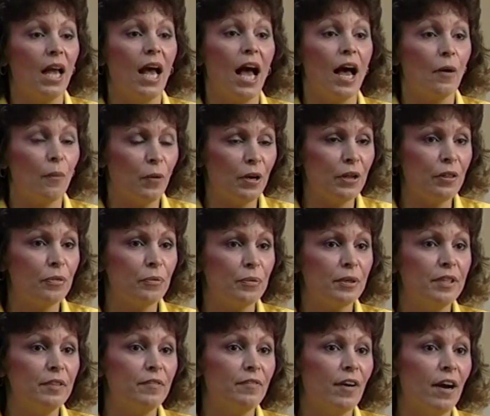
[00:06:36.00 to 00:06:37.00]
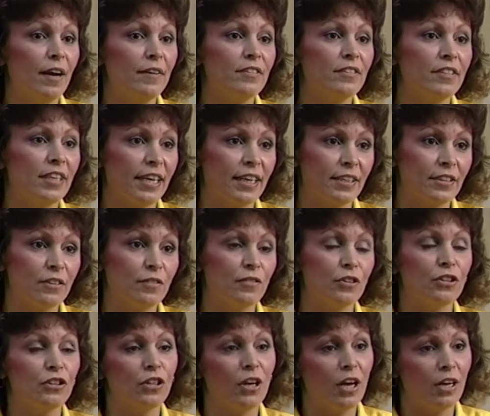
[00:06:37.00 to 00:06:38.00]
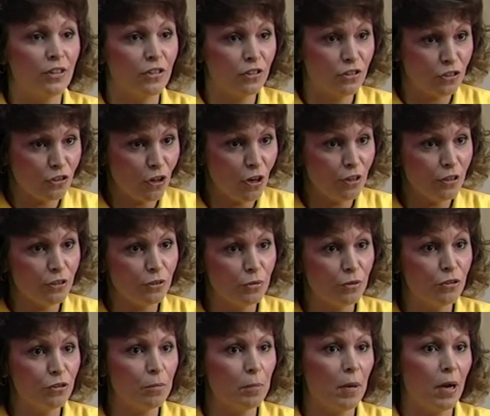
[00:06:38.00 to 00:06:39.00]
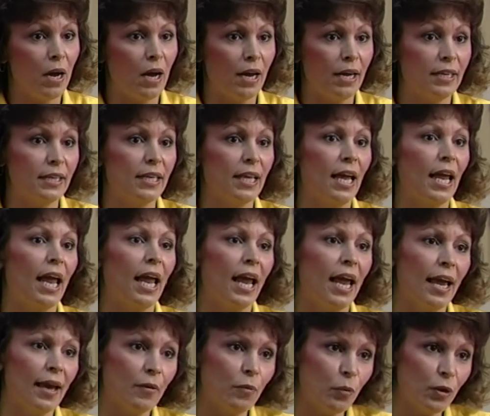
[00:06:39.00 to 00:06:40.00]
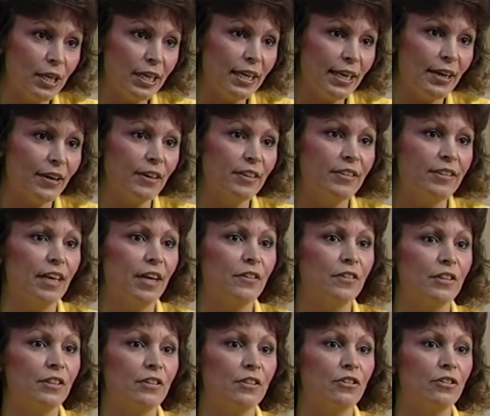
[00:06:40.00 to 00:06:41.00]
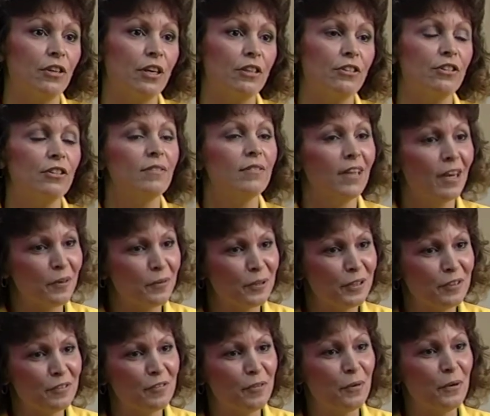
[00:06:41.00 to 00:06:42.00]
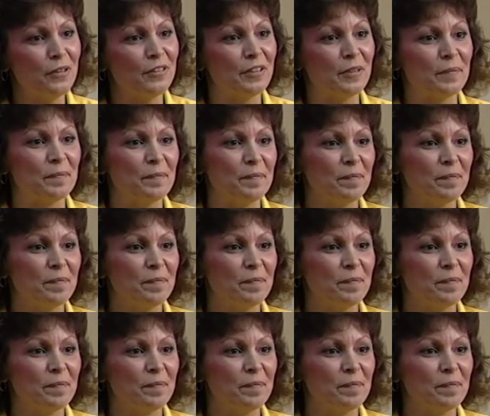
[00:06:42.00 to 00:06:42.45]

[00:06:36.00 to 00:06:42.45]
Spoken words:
I wait 3 to 5 seconds for John to start to respond, and when he carries out the instruction, I reinforce him.